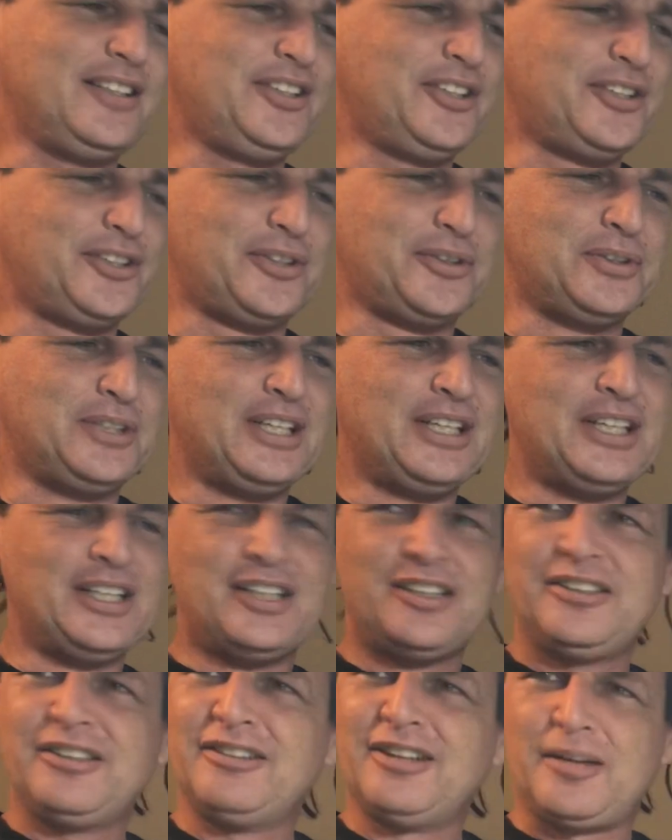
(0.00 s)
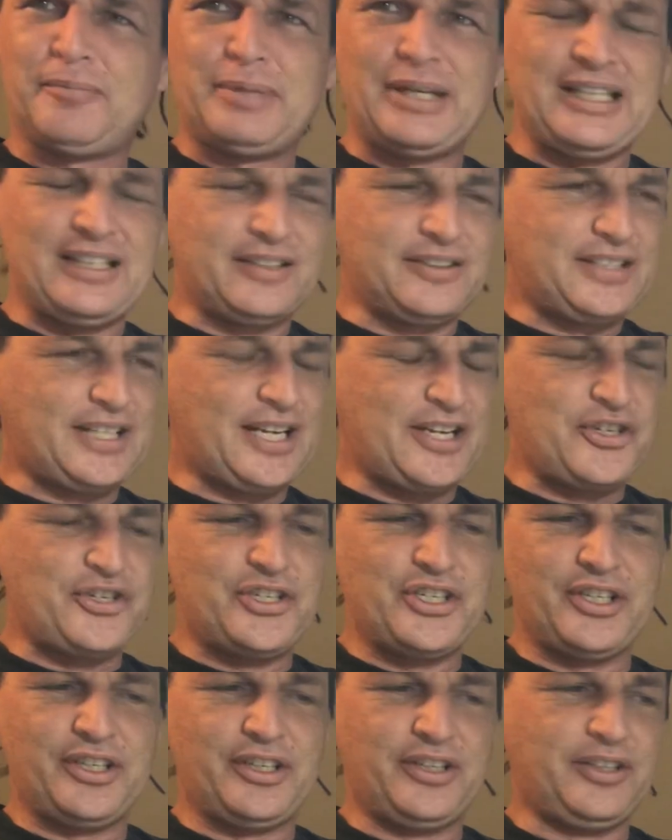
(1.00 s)
They're not paying
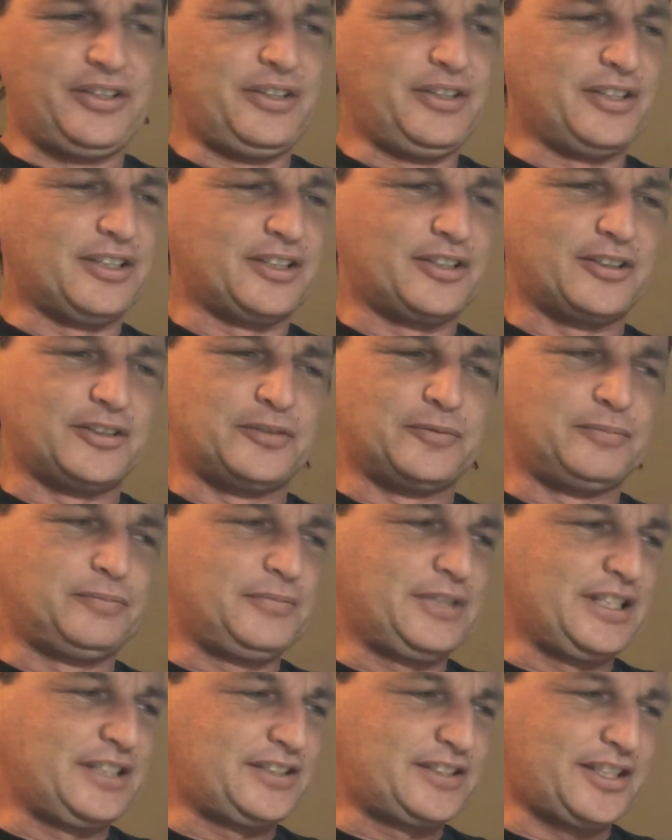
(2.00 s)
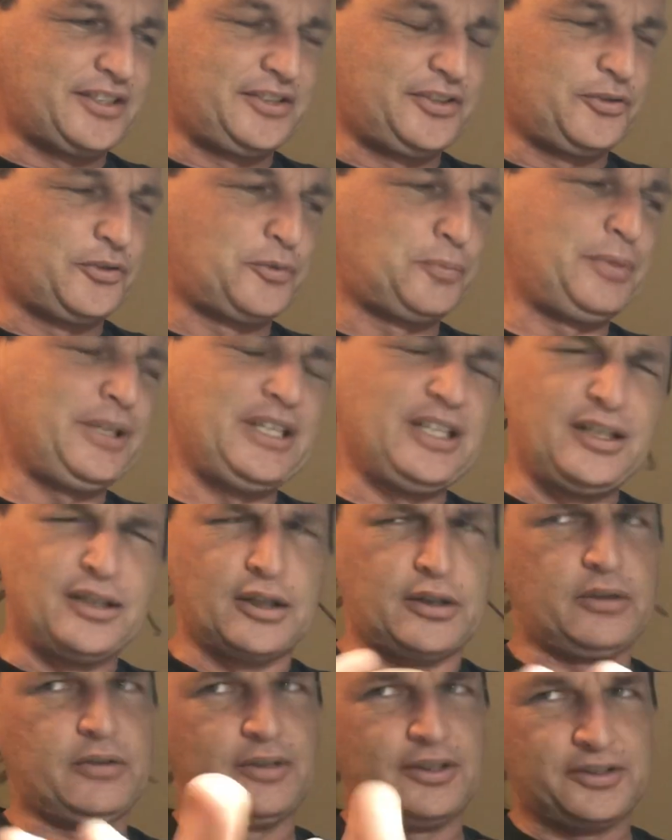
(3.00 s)
attention, excessive speeding.
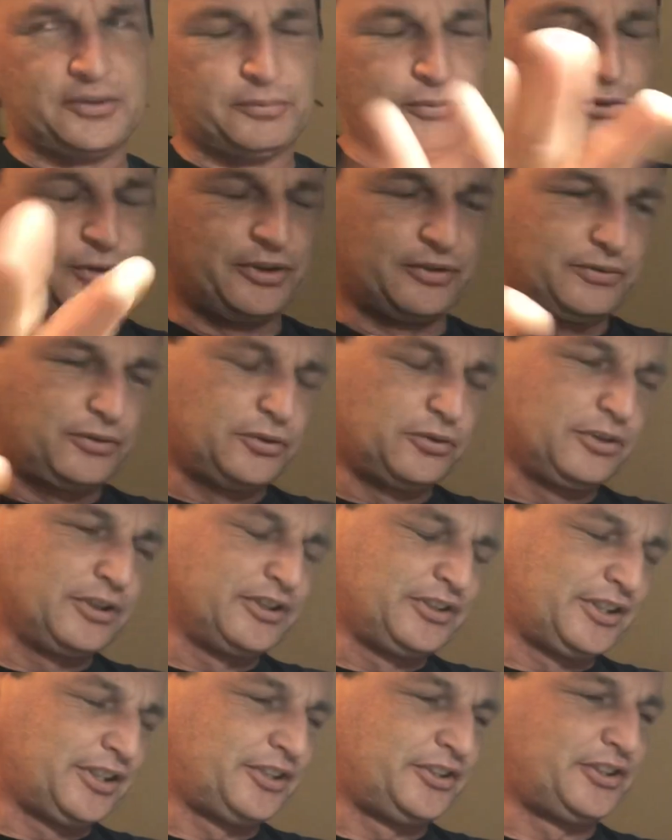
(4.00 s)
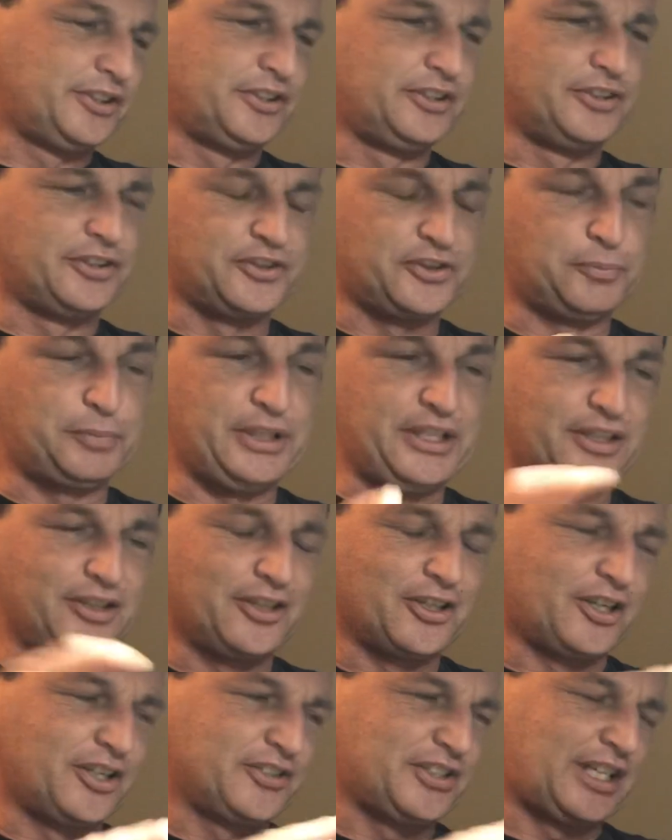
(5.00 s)
I know that's a point of little contention. Does speeding
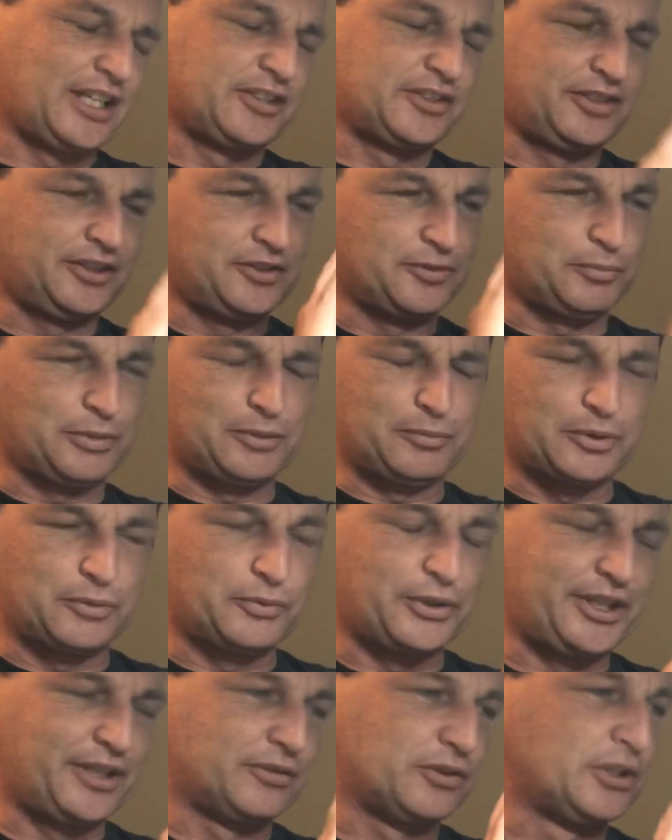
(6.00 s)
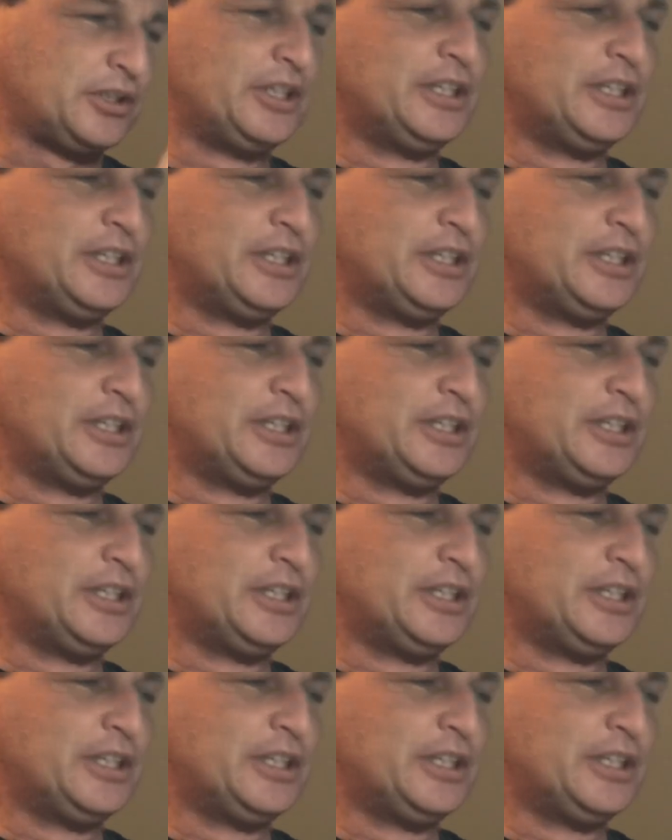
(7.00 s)
cause accidents? Blah, blah, whatever.